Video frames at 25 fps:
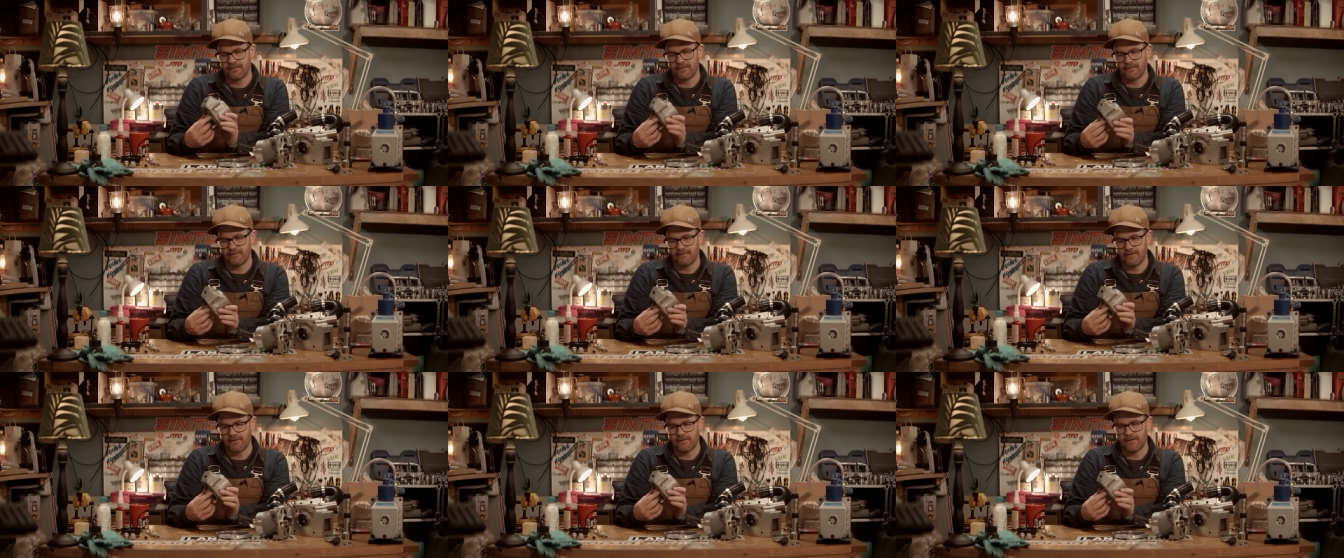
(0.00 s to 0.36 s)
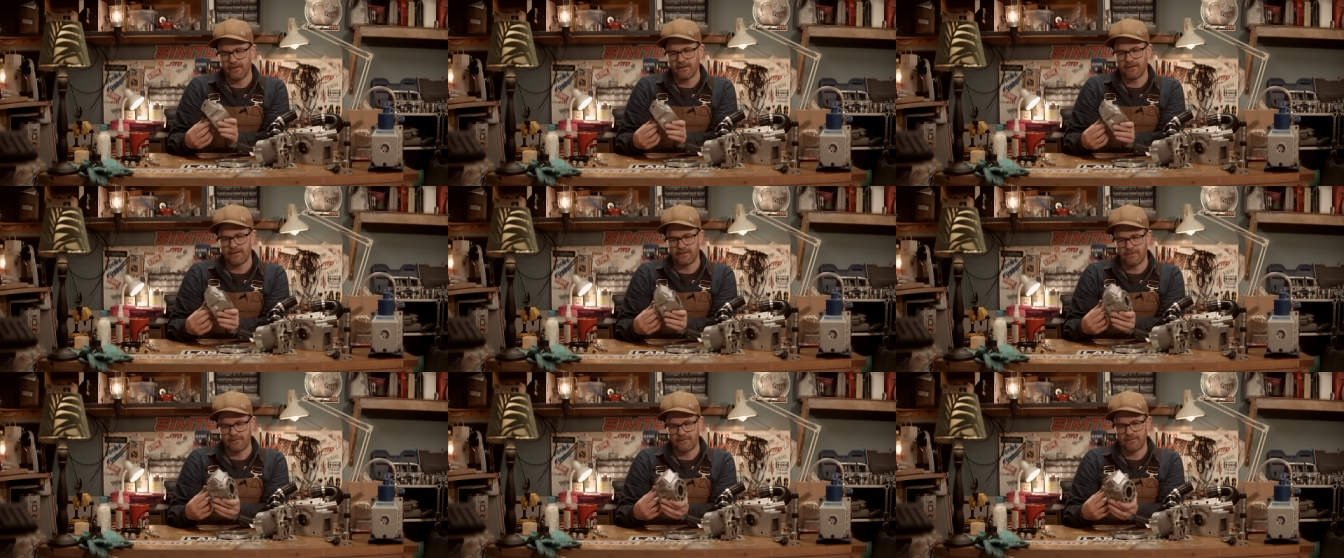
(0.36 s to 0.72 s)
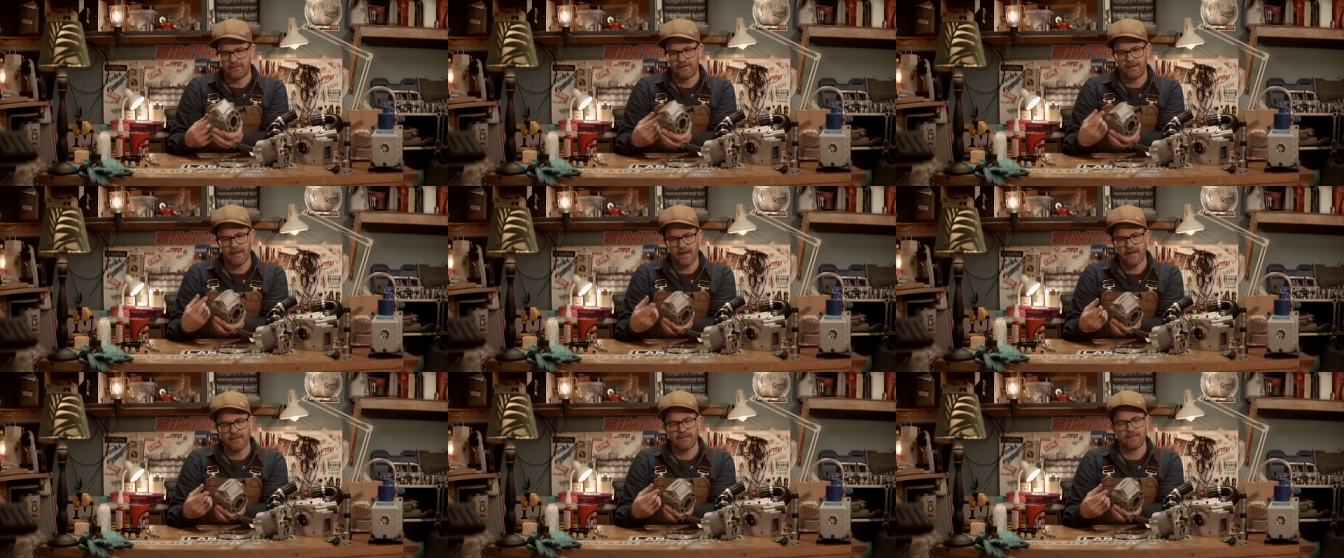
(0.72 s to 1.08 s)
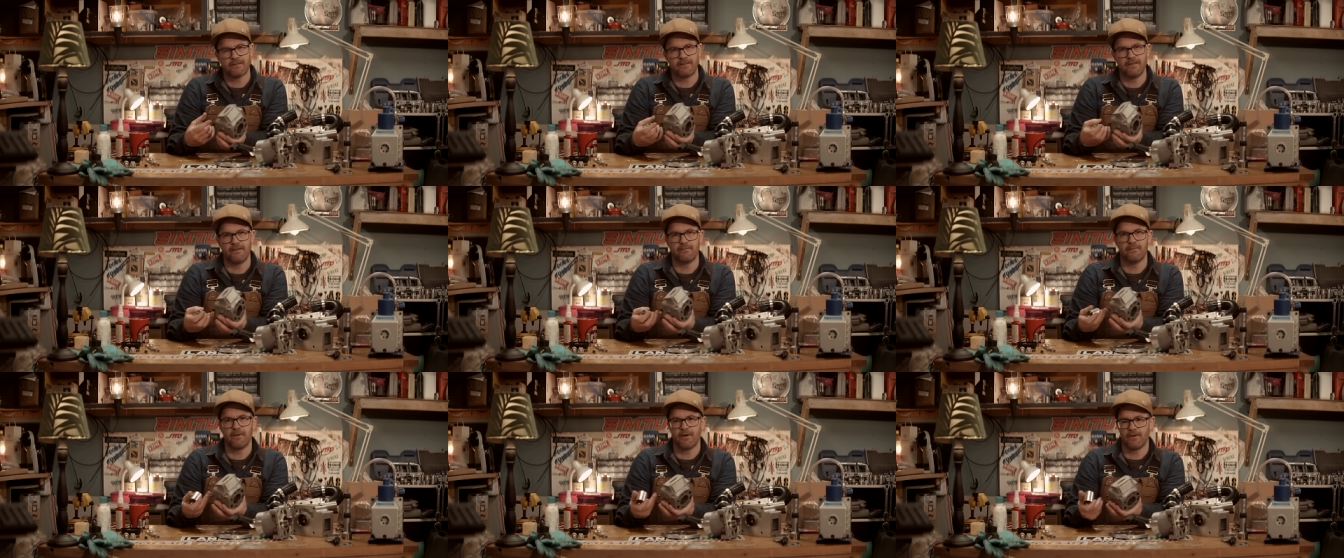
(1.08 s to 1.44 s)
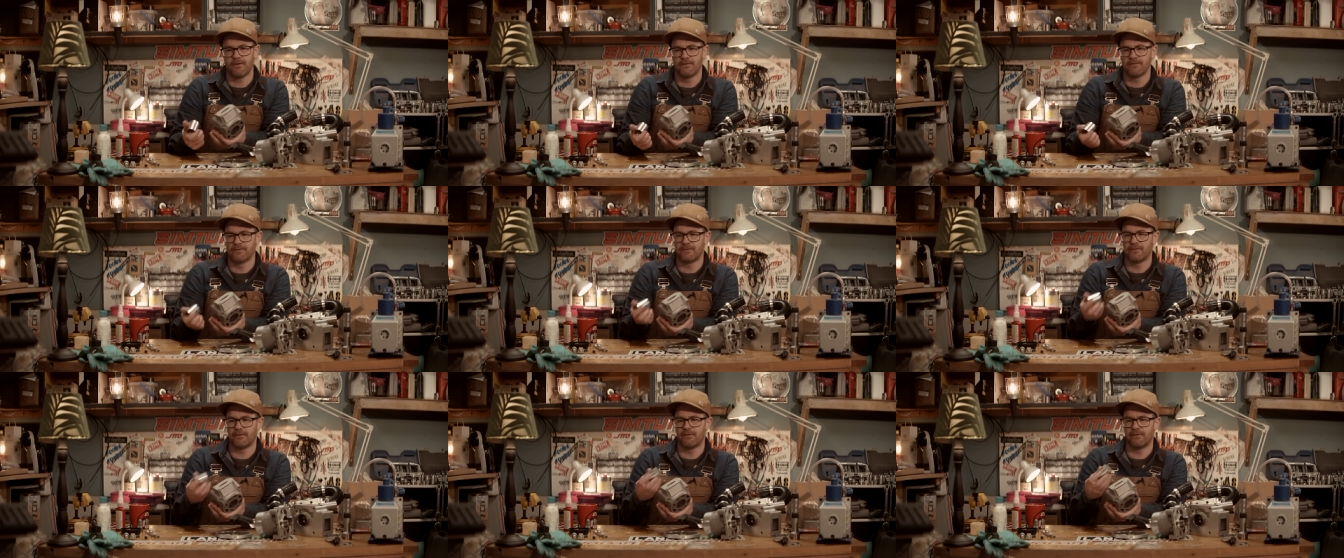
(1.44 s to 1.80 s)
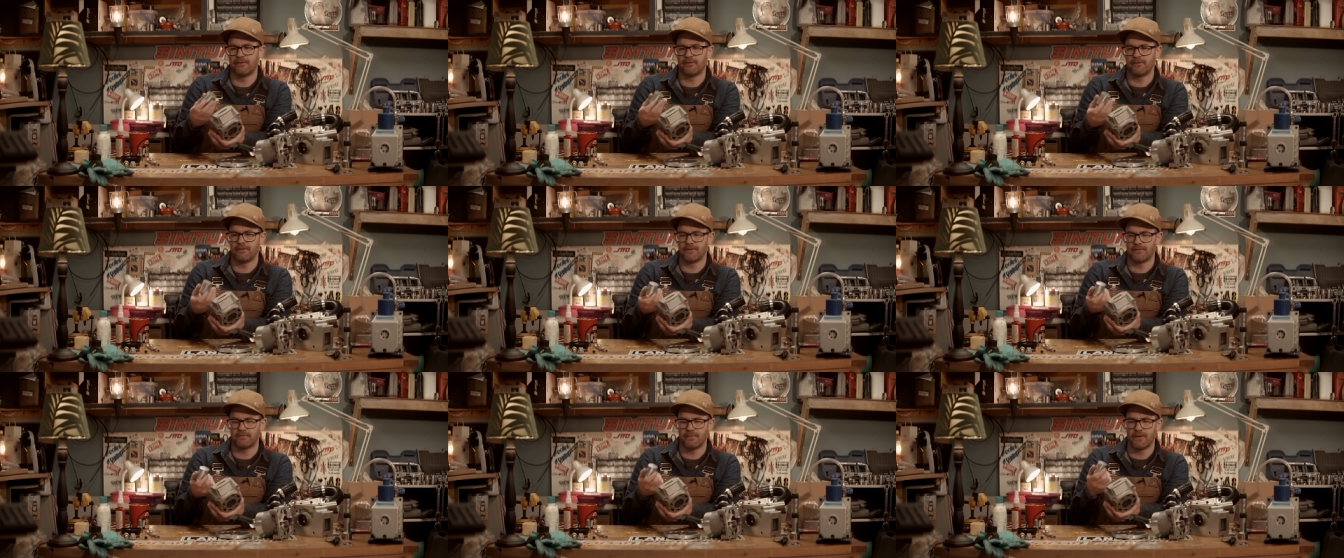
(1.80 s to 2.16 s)
like casting my own
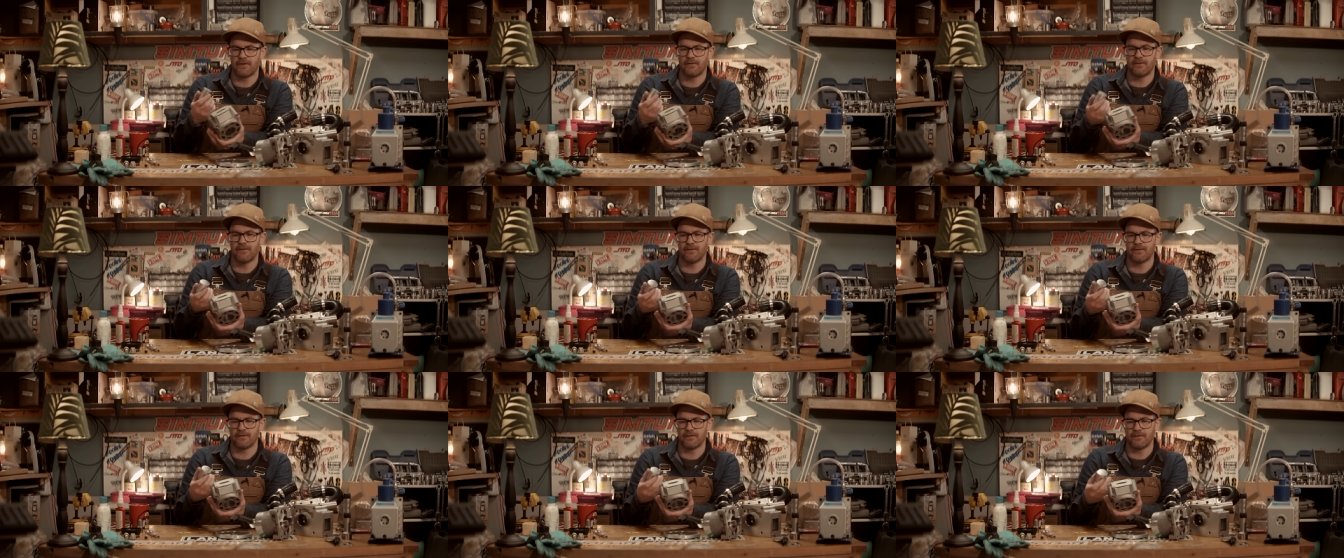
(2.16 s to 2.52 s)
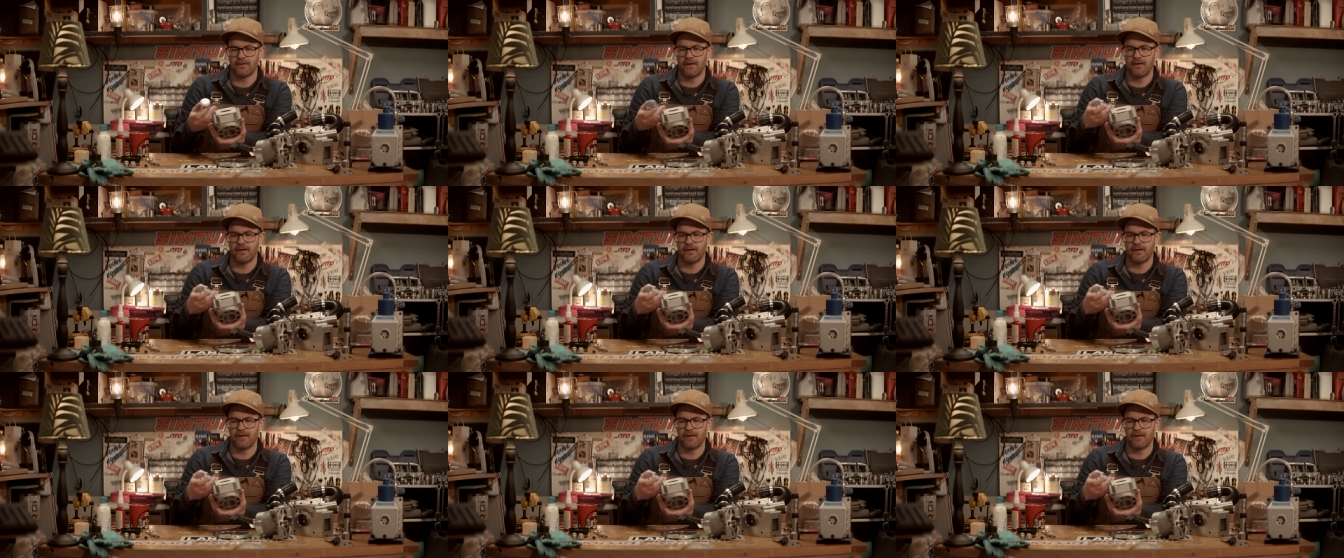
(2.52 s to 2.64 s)
cylinders because